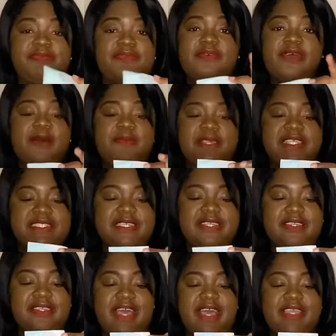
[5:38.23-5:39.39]
amazing.
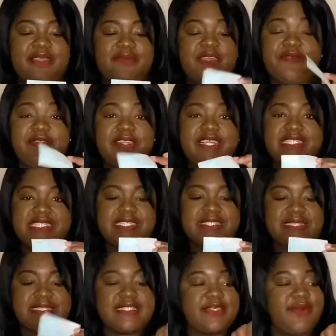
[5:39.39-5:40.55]
I can't wait for next season.
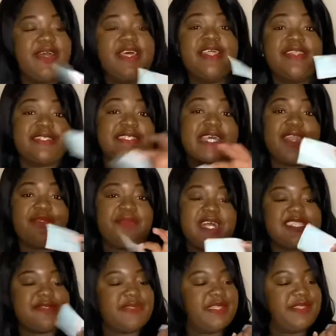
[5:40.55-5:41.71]
So this kind of reminds
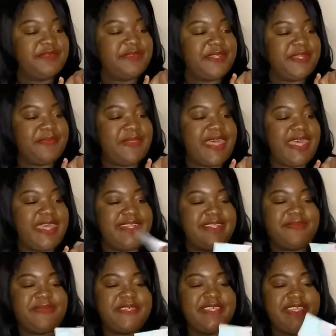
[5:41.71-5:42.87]
me a little bit of that.
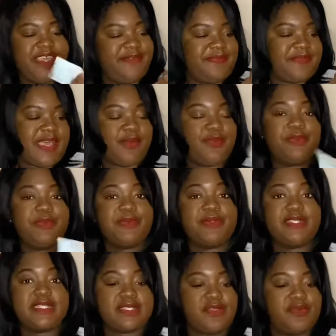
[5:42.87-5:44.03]
But yeah, I will be putting
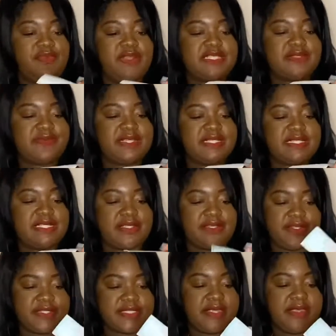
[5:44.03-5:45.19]
this on the rest of my
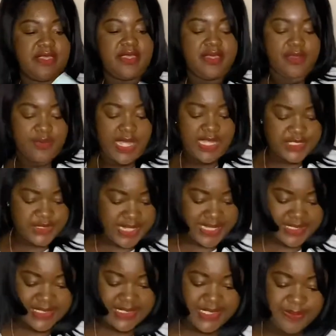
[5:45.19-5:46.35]
stickers. I do like
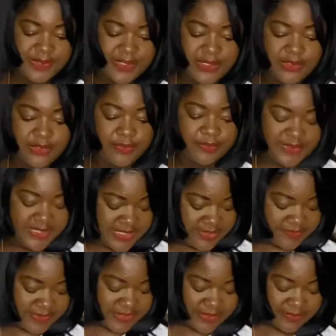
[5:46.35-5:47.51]
that they put a little bit of
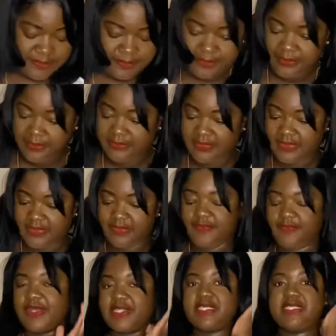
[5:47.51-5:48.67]

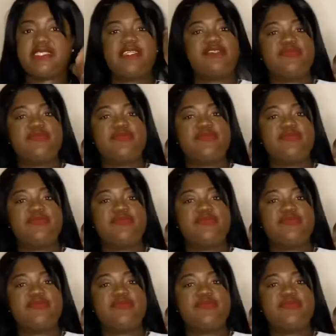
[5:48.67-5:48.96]
fun stickers. So I